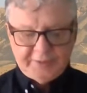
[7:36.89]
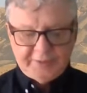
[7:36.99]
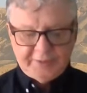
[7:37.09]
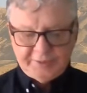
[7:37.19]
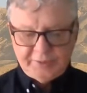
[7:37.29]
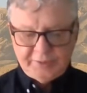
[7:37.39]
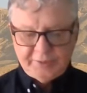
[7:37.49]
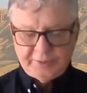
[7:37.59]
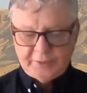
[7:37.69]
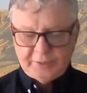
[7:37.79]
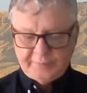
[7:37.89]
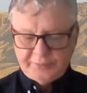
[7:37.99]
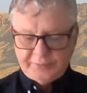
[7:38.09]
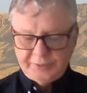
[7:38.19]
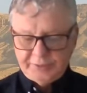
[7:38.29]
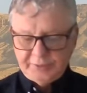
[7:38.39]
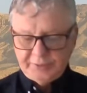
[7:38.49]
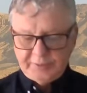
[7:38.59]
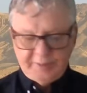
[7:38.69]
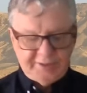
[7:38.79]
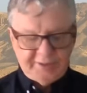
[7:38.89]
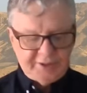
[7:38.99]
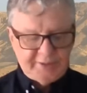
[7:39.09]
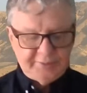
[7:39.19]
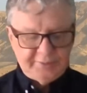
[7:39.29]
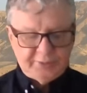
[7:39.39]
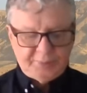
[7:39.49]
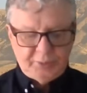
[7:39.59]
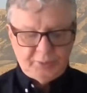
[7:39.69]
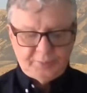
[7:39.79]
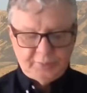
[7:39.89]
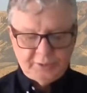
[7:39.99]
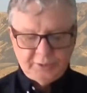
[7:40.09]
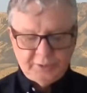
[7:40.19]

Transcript: a lecture at a conference and maintained that a pupil